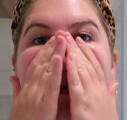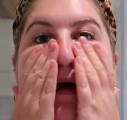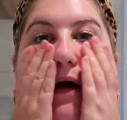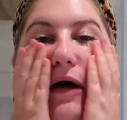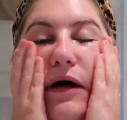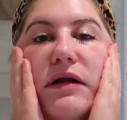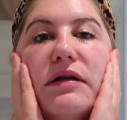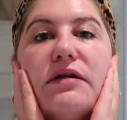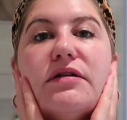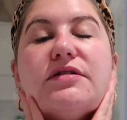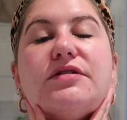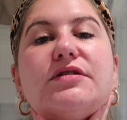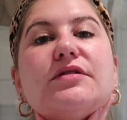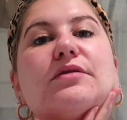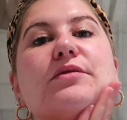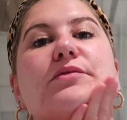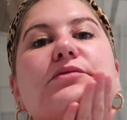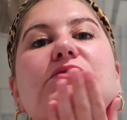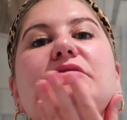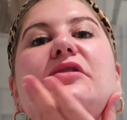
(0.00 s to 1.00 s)
and
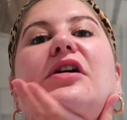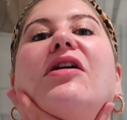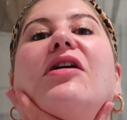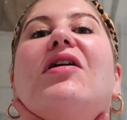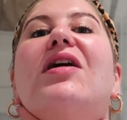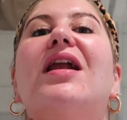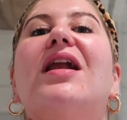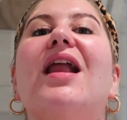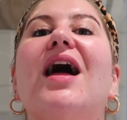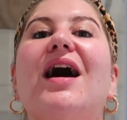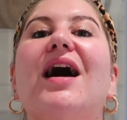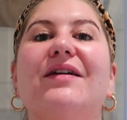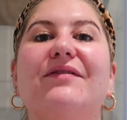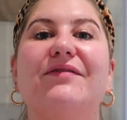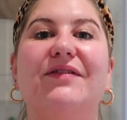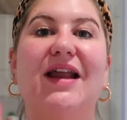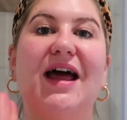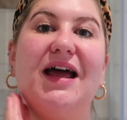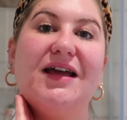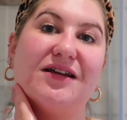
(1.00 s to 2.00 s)
our
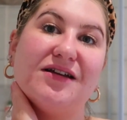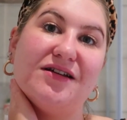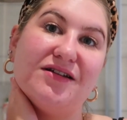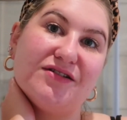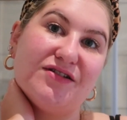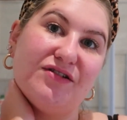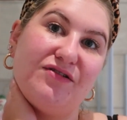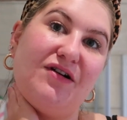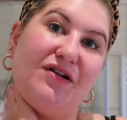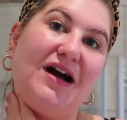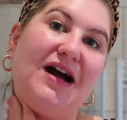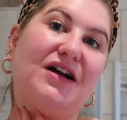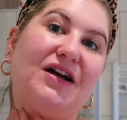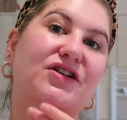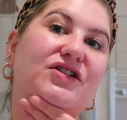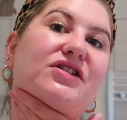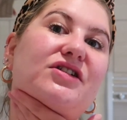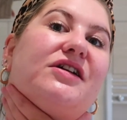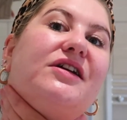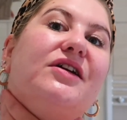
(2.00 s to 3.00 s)
alive layers are not
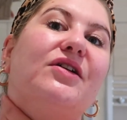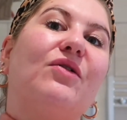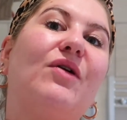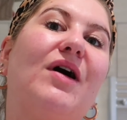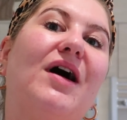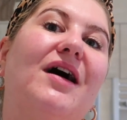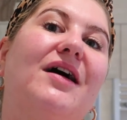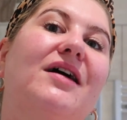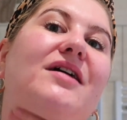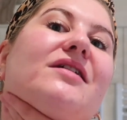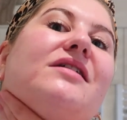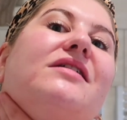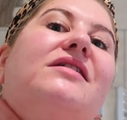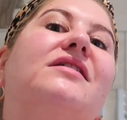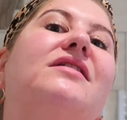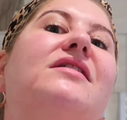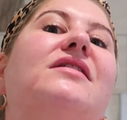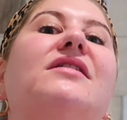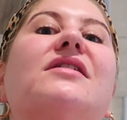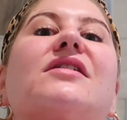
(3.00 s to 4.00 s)
actually quite
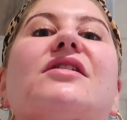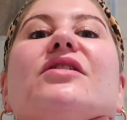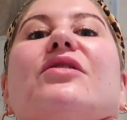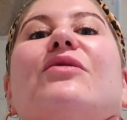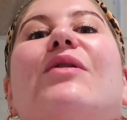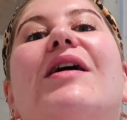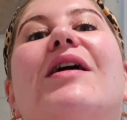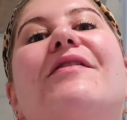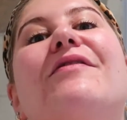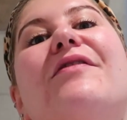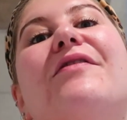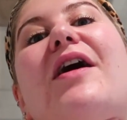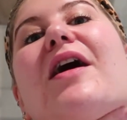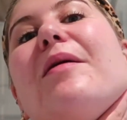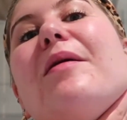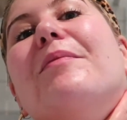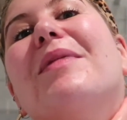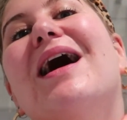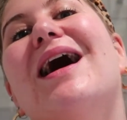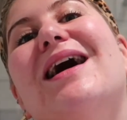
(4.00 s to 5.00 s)
far
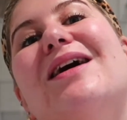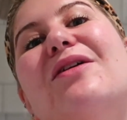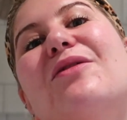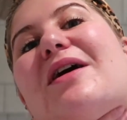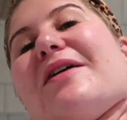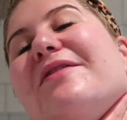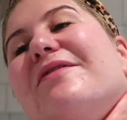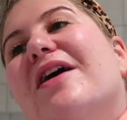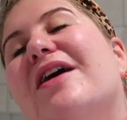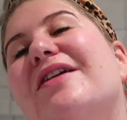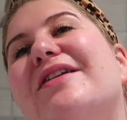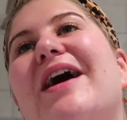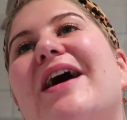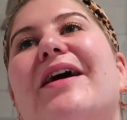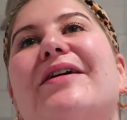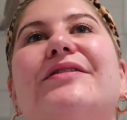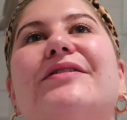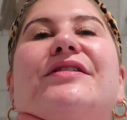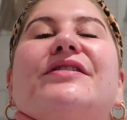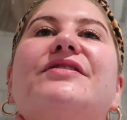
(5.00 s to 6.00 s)
back, quite far
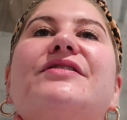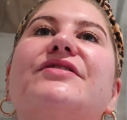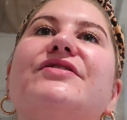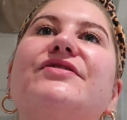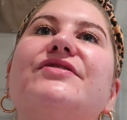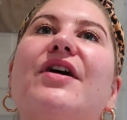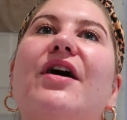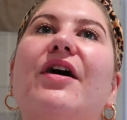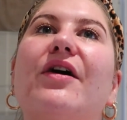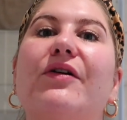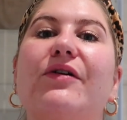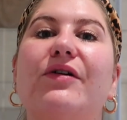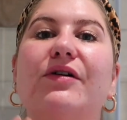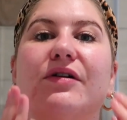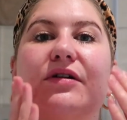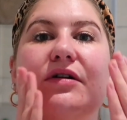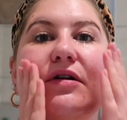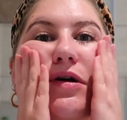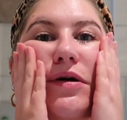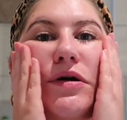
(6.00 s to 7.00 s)
down. So
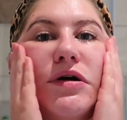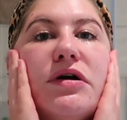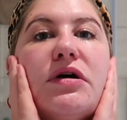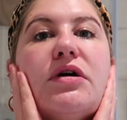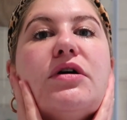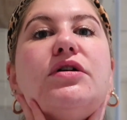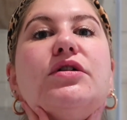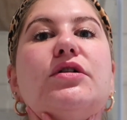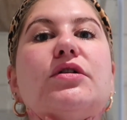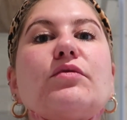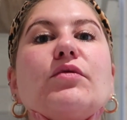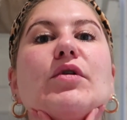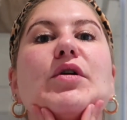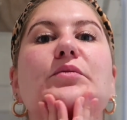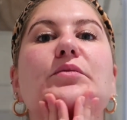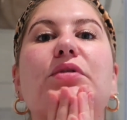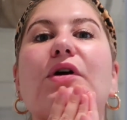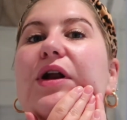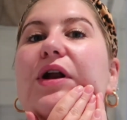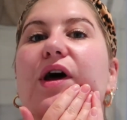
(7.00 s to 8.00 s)
you
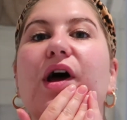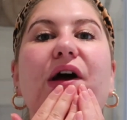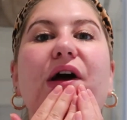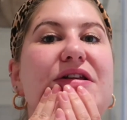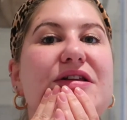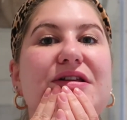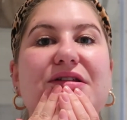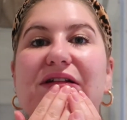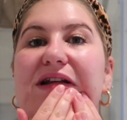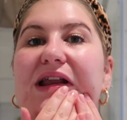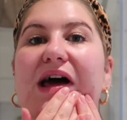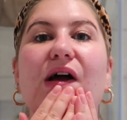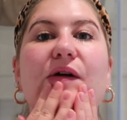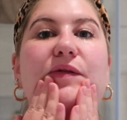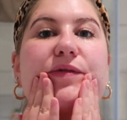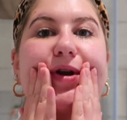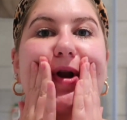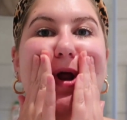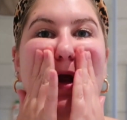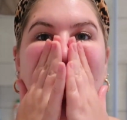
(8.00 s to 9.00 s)
want products to like
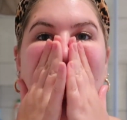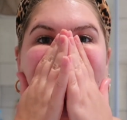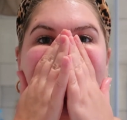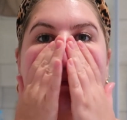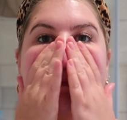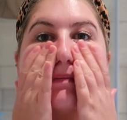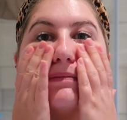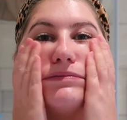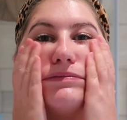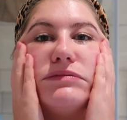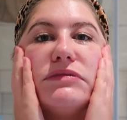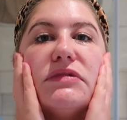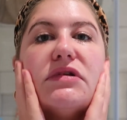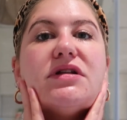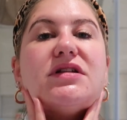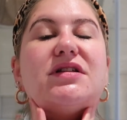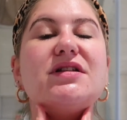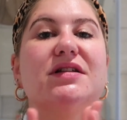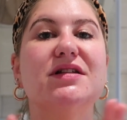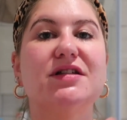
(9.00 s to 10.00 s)
really
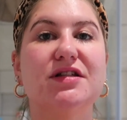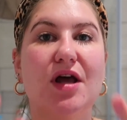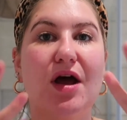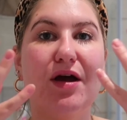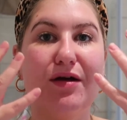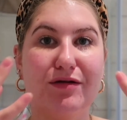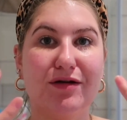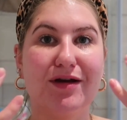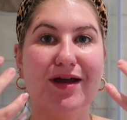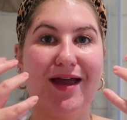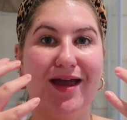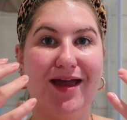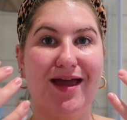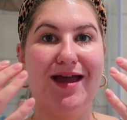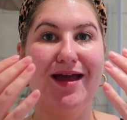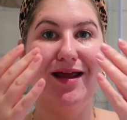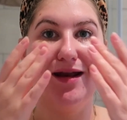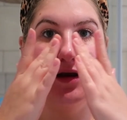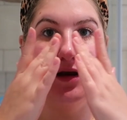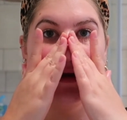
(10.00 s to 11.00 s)
soak it
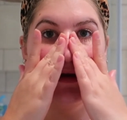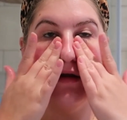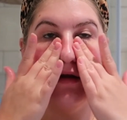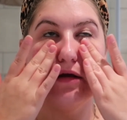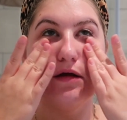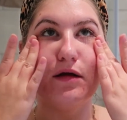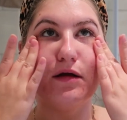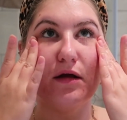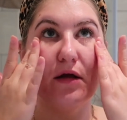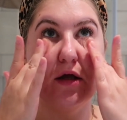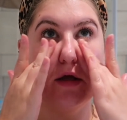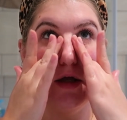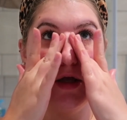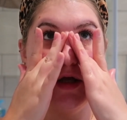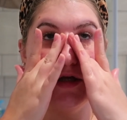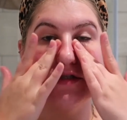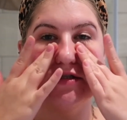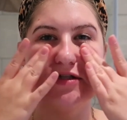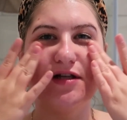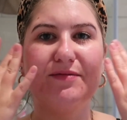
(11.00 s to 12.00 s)
in.
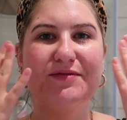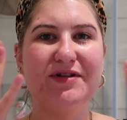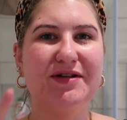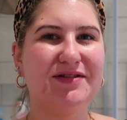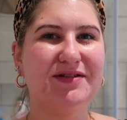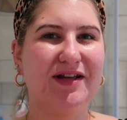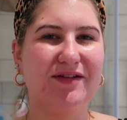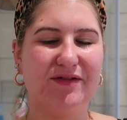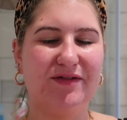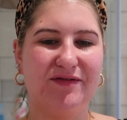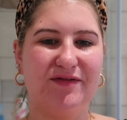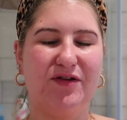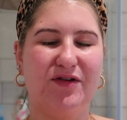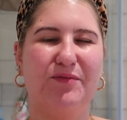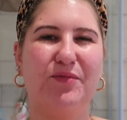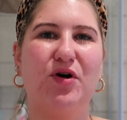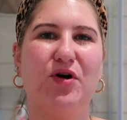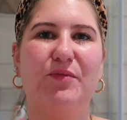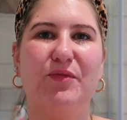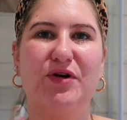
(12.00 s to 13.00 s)
Sometimes like if you
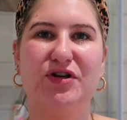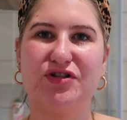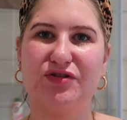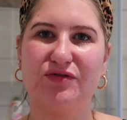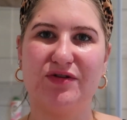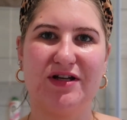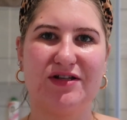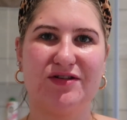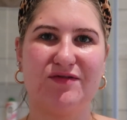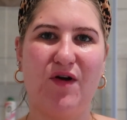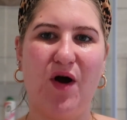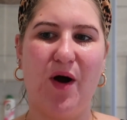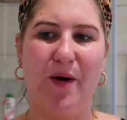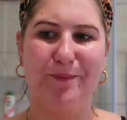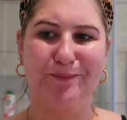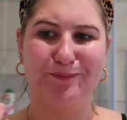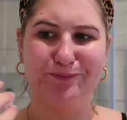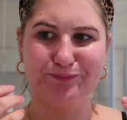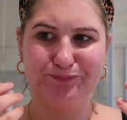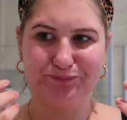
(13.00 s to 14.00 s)
put moisturiser
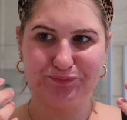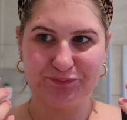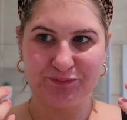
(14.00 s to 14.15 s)
on